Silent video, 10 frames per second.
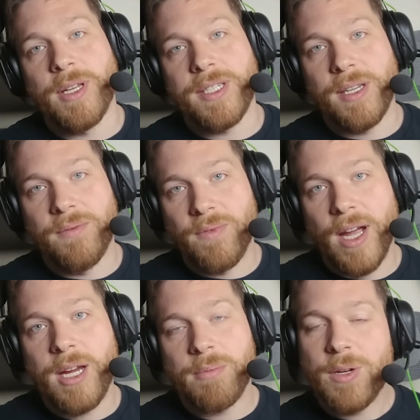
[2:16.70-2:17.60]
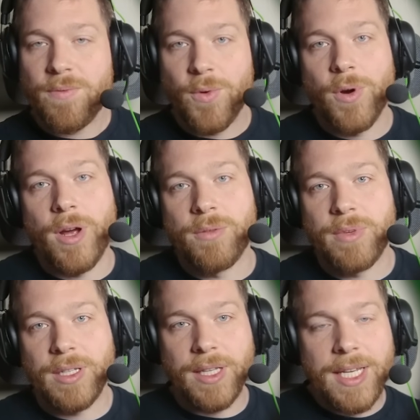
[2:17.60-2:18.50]
environment for
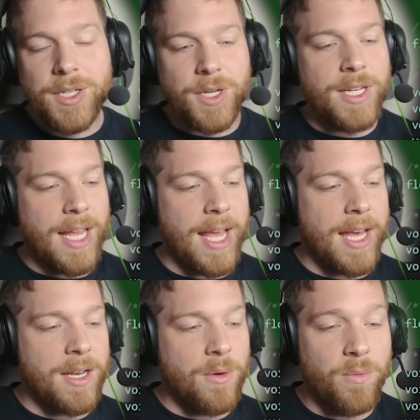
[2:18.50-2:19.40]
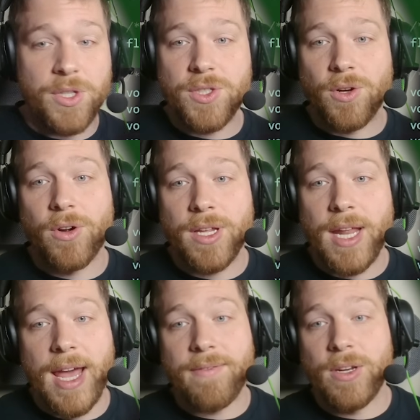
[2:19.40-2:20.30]
Unreal Engine, and we started
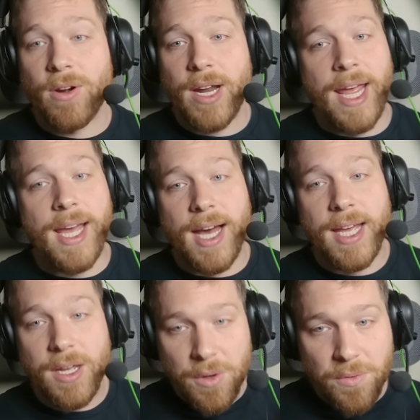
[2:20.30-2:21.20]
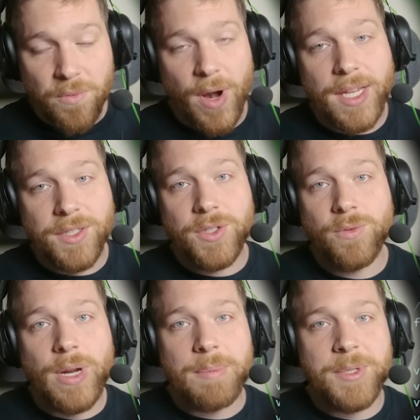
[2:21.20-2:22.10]
having our AI write
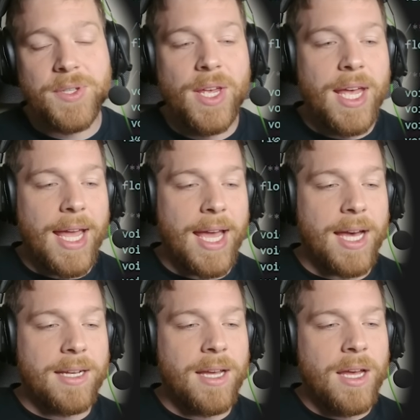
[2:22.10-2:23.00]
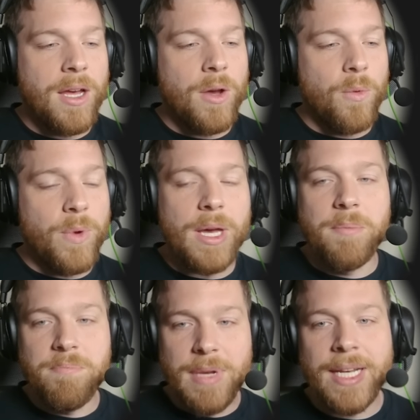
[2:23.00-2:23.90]
scripts. And we
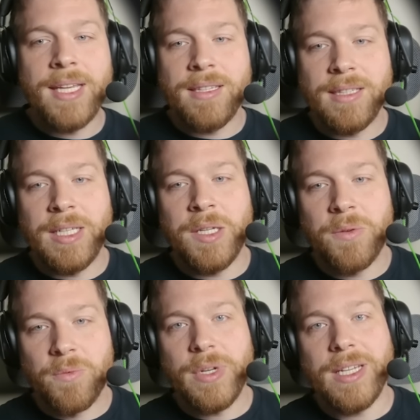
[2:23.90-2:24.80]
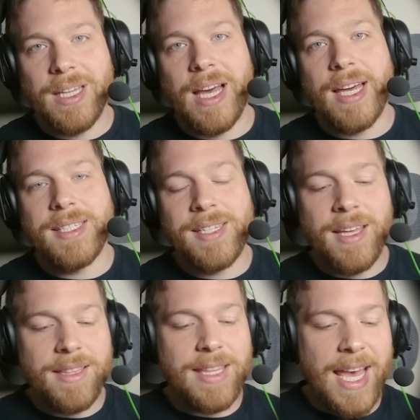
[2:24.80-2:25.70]
immediately realized
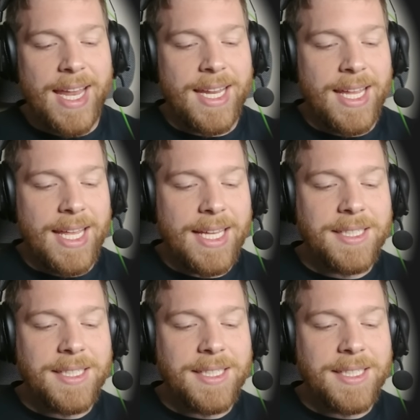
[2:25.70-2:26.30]
that its